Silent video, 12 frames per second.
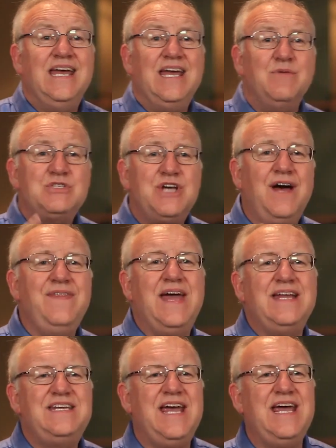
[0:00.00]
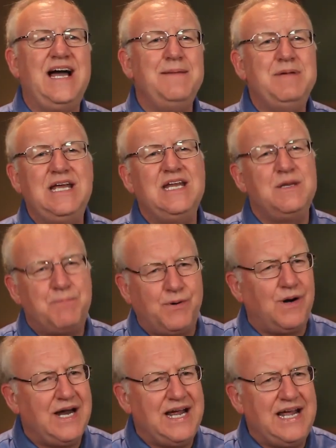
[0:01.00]
It was on that day I began to
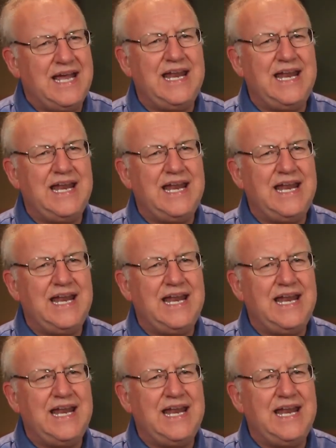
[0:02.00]
pray